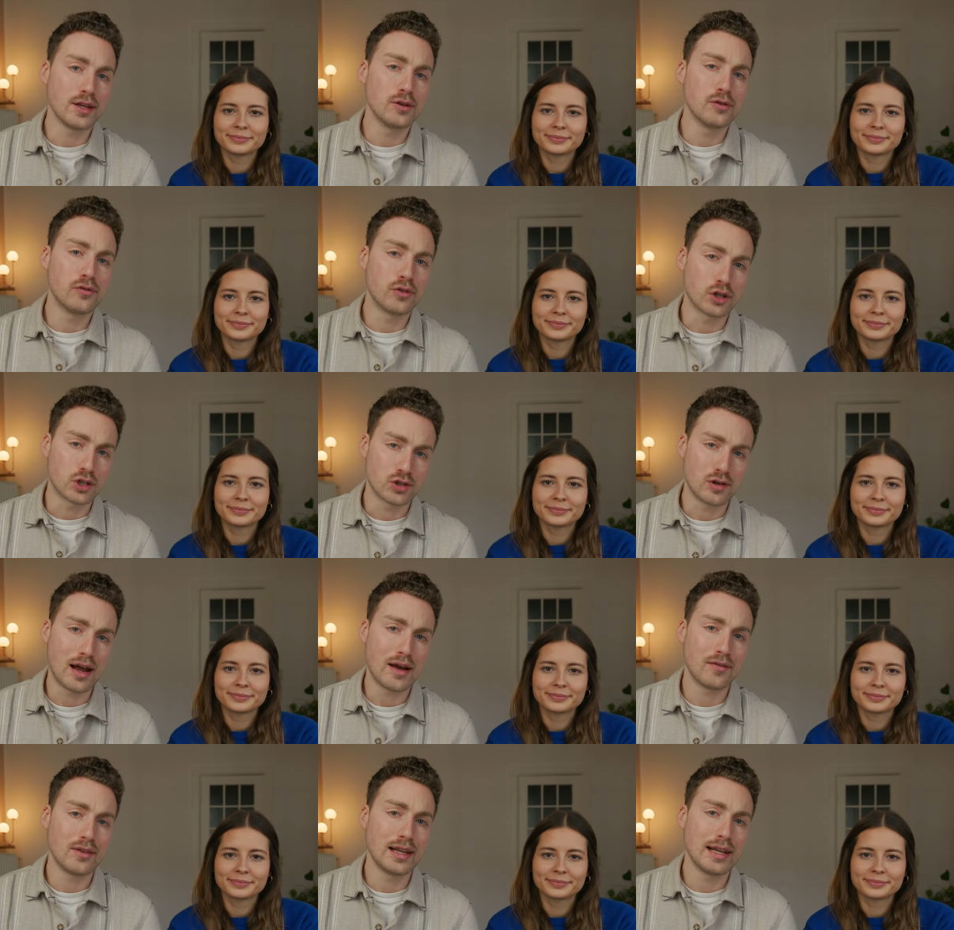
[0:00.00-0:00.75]
Speaker 1: you for
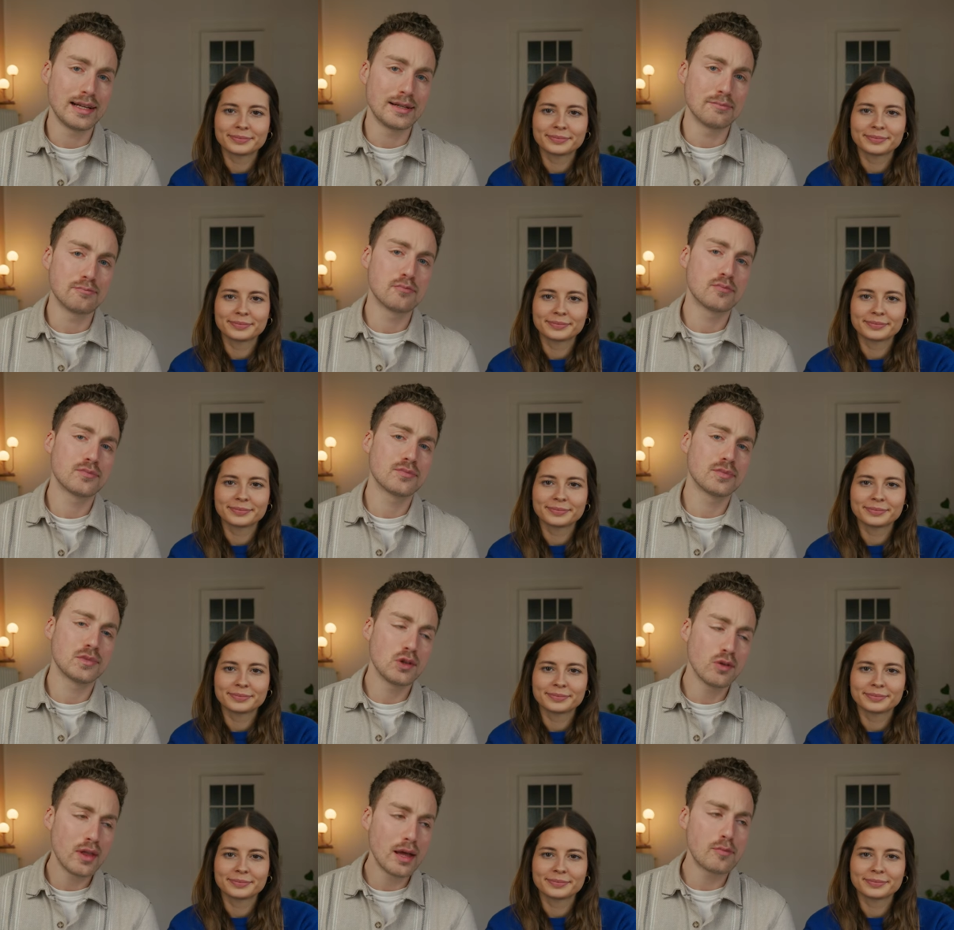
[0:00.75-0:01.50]
traveling?
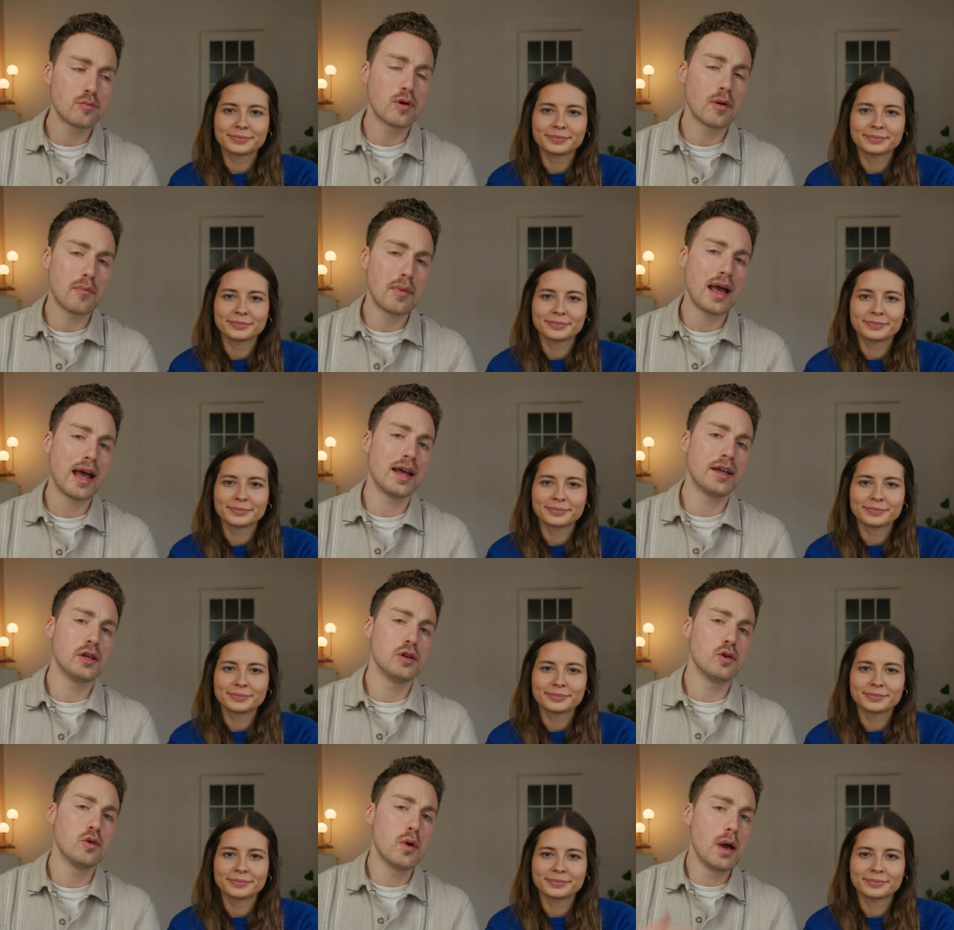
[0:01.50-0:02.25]
Do they prepare
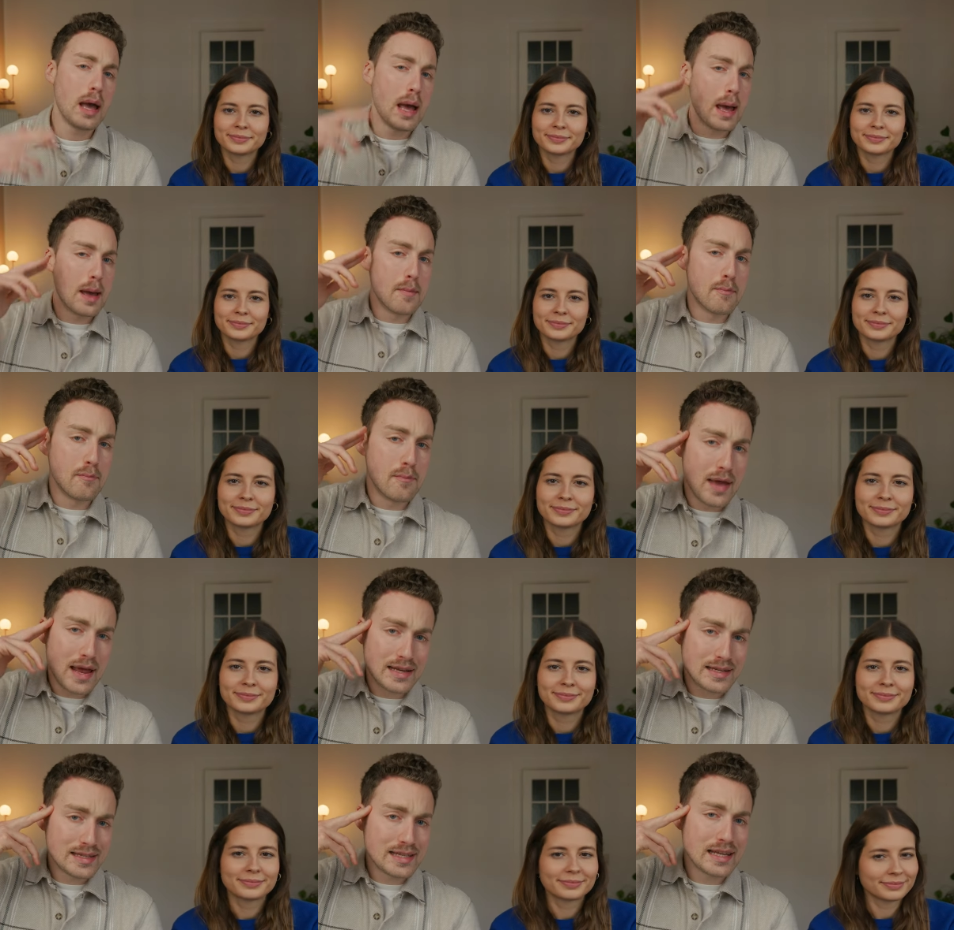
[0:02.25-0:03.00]
you
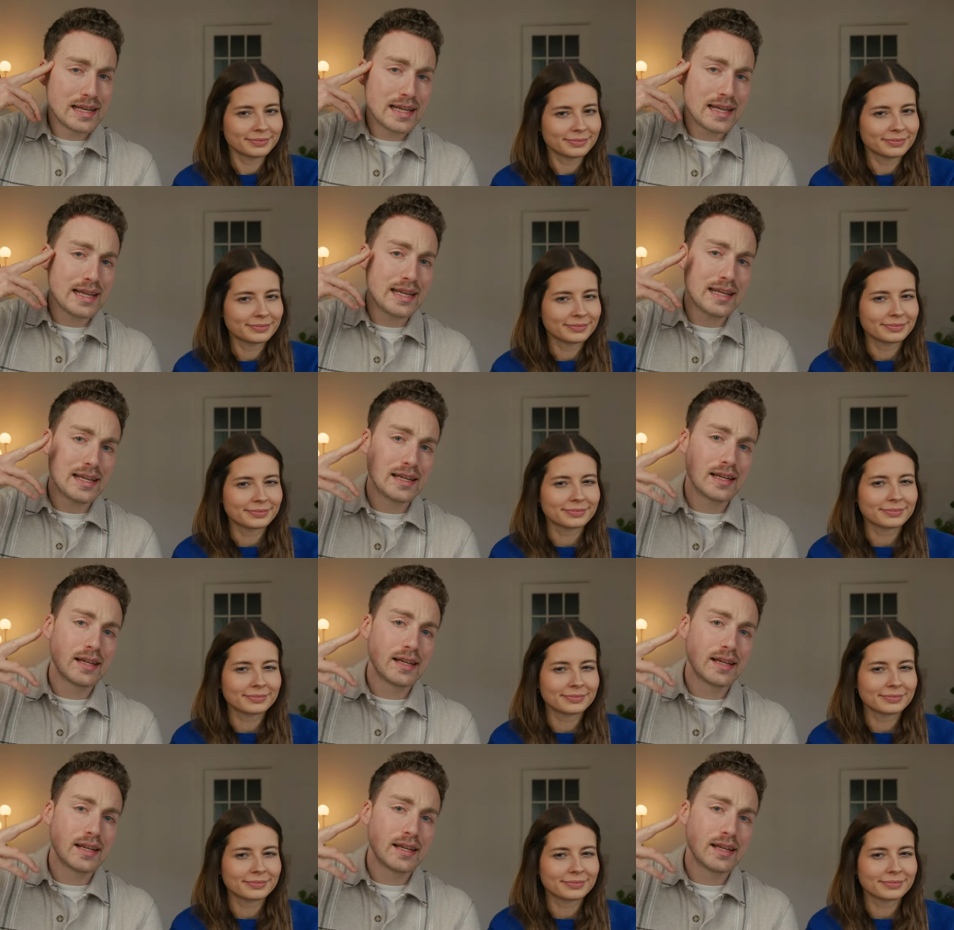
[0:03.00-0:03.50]
mentally?